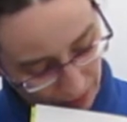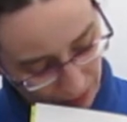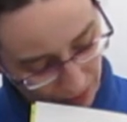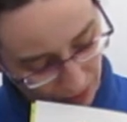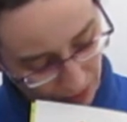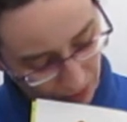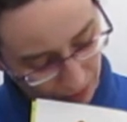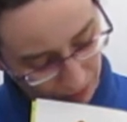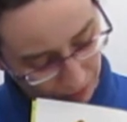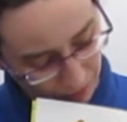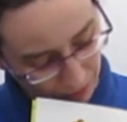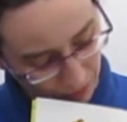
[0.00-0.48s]
she
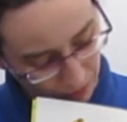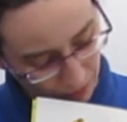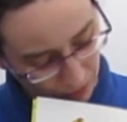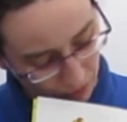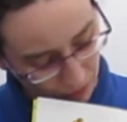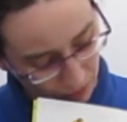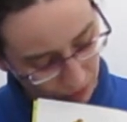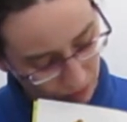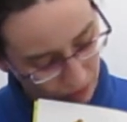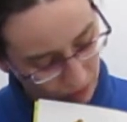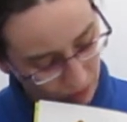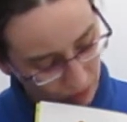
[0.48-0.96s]

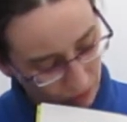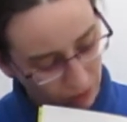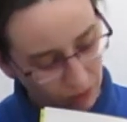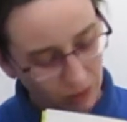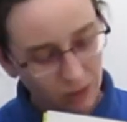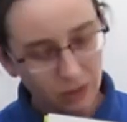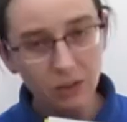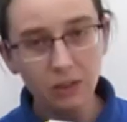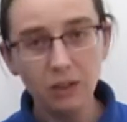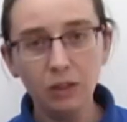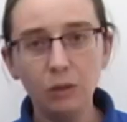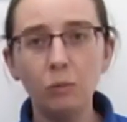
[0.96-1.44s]
forgot.
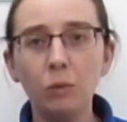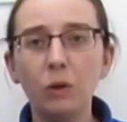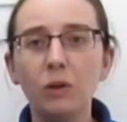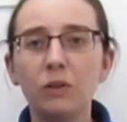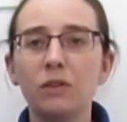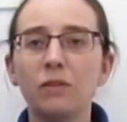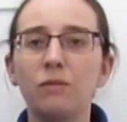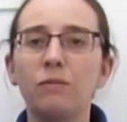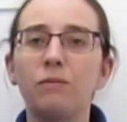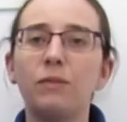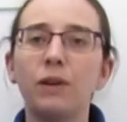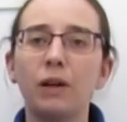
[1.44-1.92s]
She was a
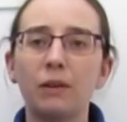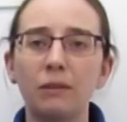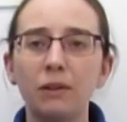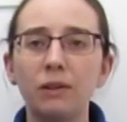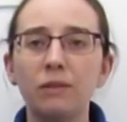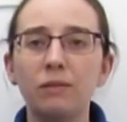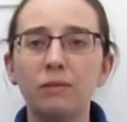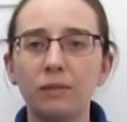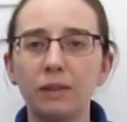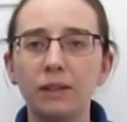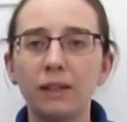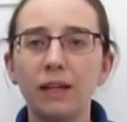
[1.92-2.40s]
very
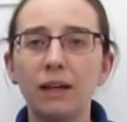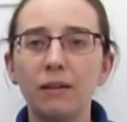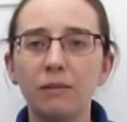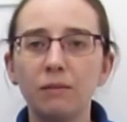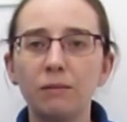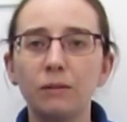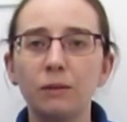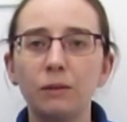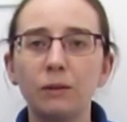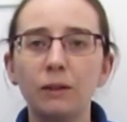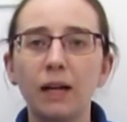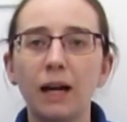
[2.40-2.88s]

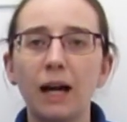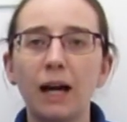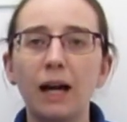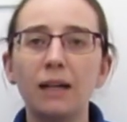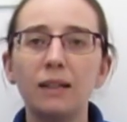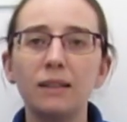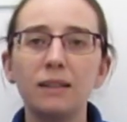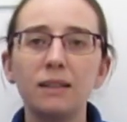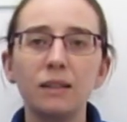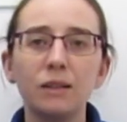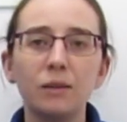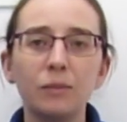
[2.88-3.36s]
forgetful
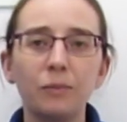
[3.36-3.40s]
cat.